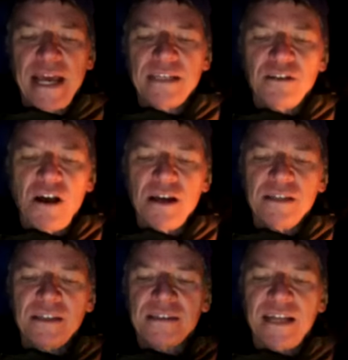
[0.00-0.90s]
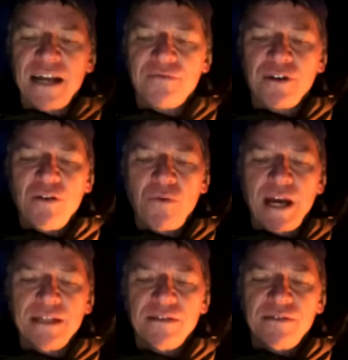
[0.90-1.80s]
As long as it's not very
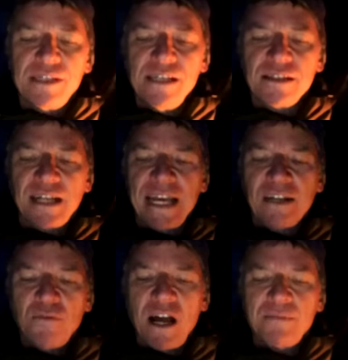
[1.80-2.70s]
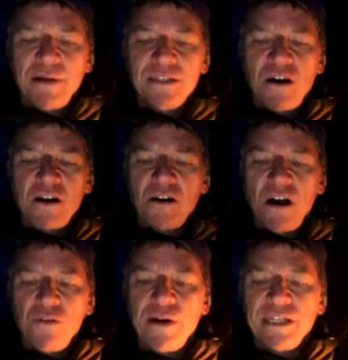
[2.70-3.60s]
wet season, I can walk my dog
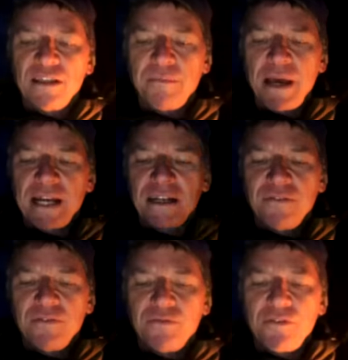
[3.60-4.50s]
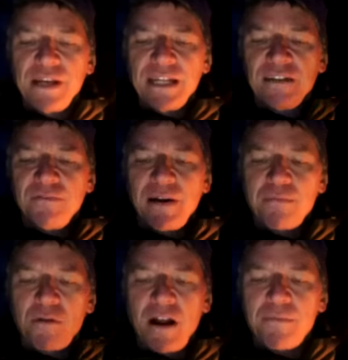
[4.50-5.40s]
all the way to the back of the very end of my
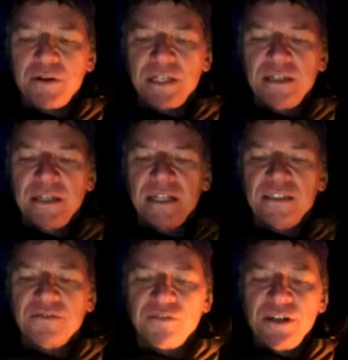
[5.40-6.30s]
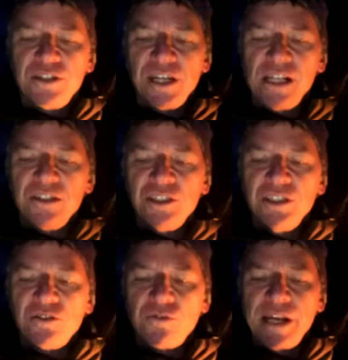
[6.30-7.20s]
property. It is very
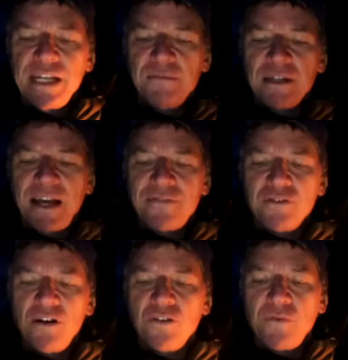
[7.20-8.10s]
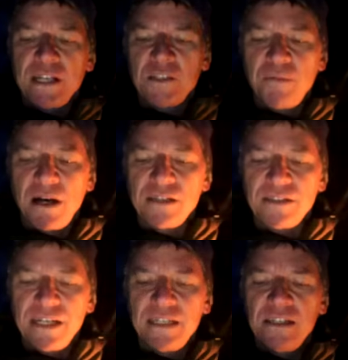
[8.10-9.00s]
challenging terrain, but after all the wet
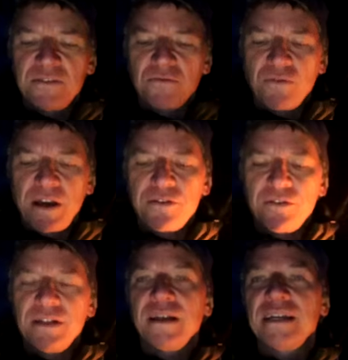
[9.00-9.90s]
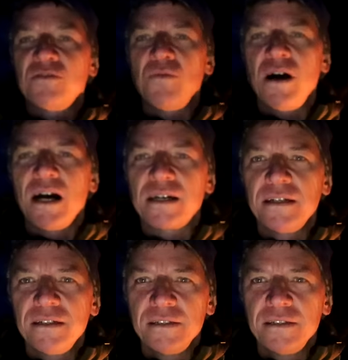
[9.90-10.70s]
spots, it is rather a nice walk.